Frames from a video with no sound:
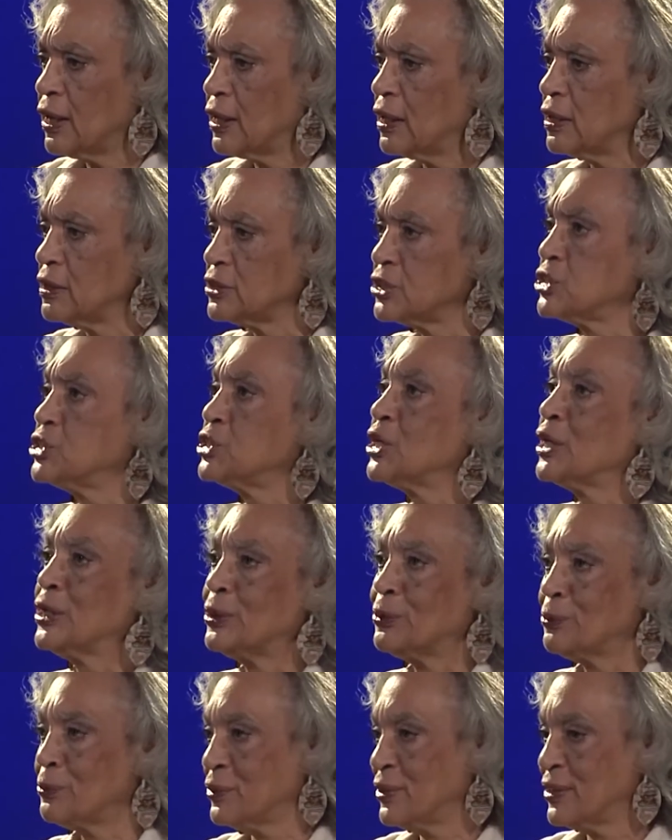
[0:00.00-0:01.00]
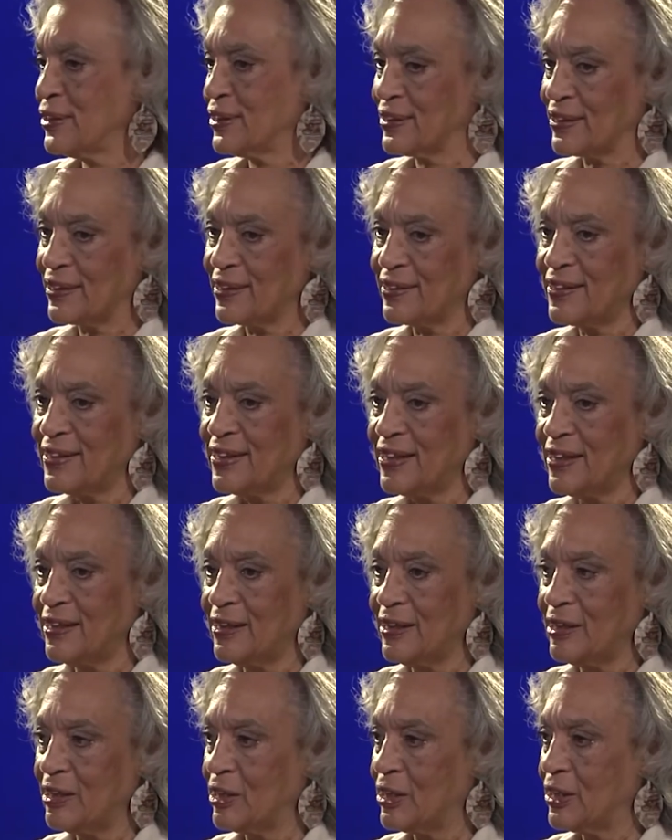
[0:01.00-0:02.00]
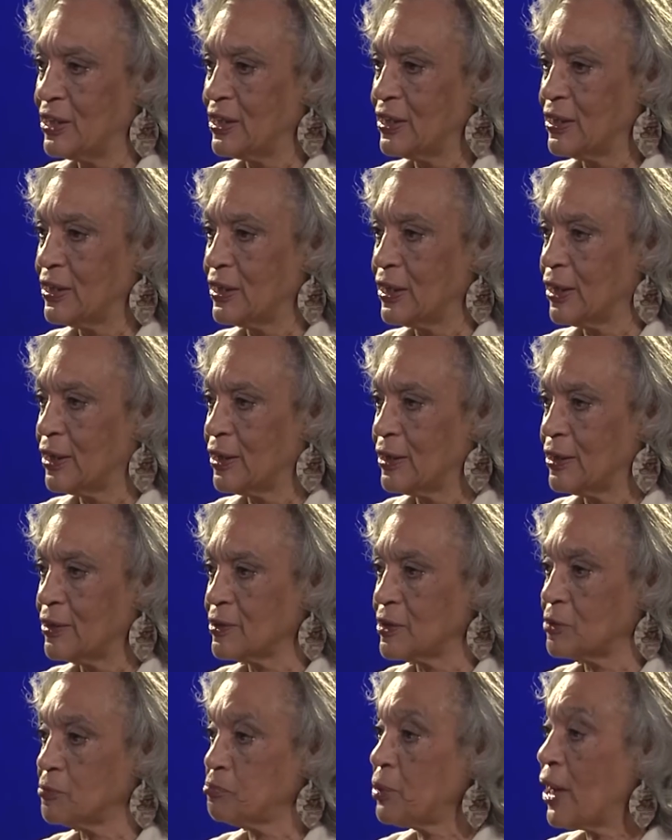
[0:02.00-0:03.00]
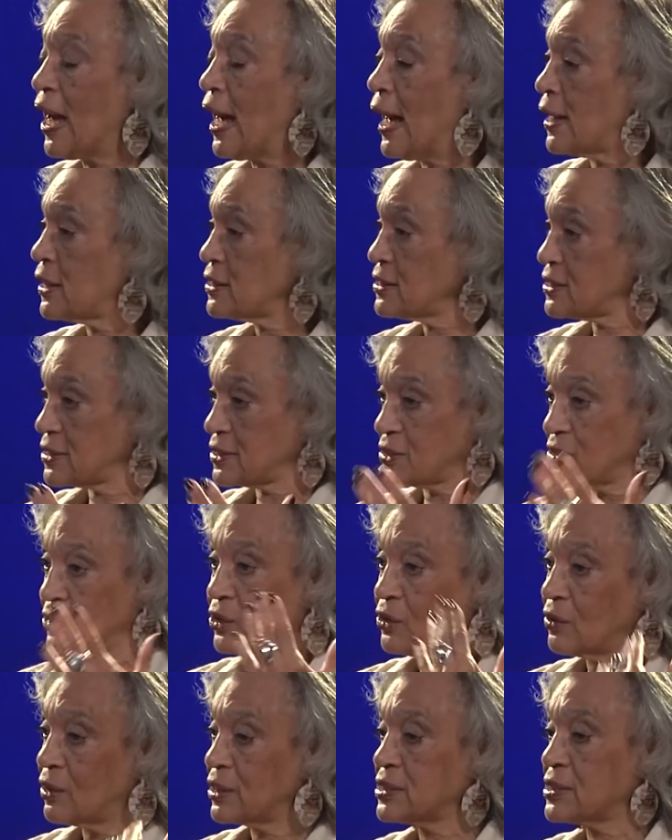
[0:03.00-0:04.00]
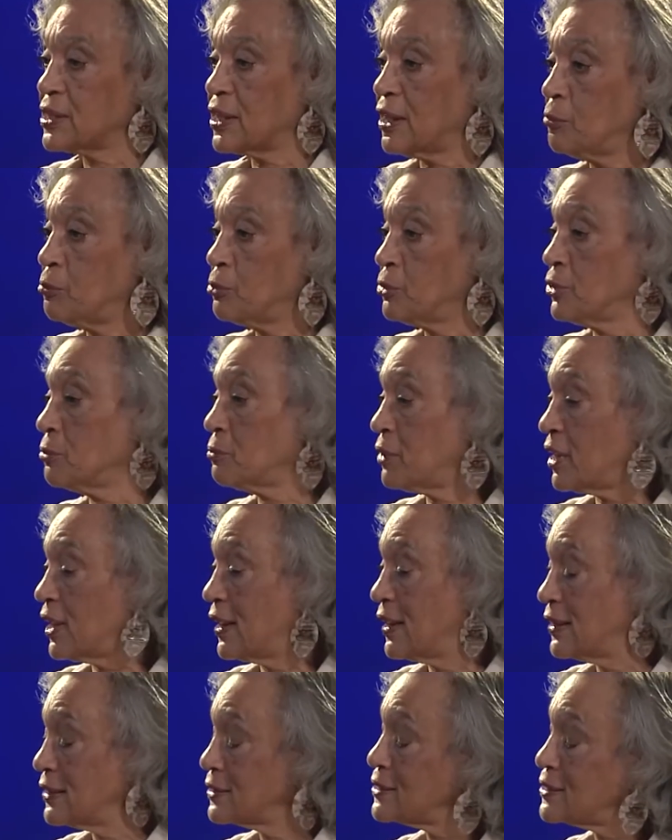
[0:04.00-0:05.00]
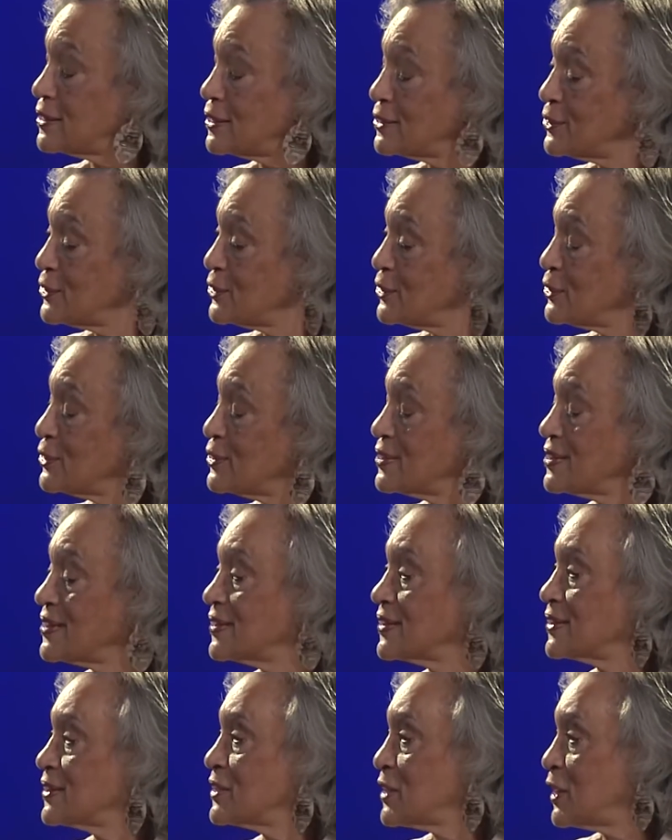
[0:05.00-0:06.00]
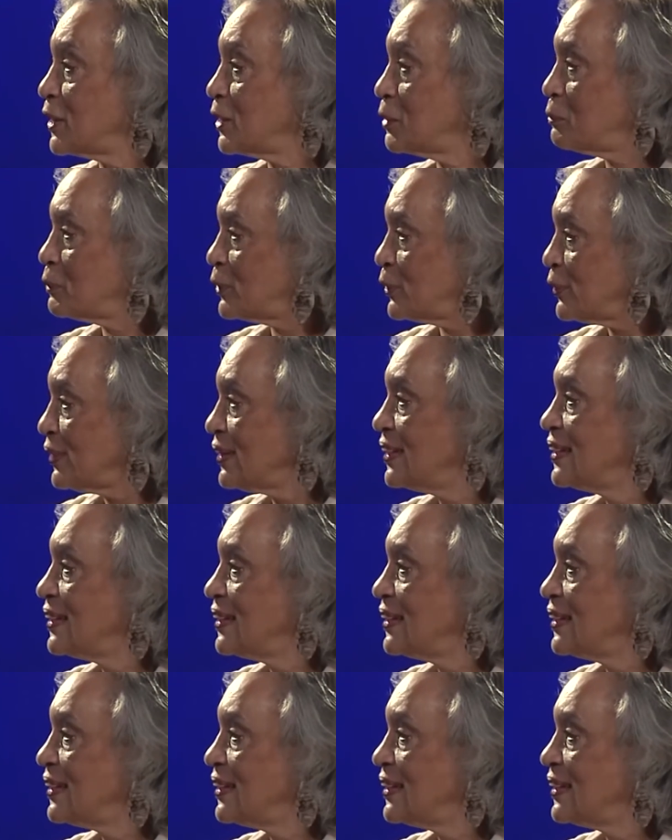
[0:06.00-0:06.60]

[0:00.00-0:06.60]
sharing the past. I say I bring my ancestors to the table.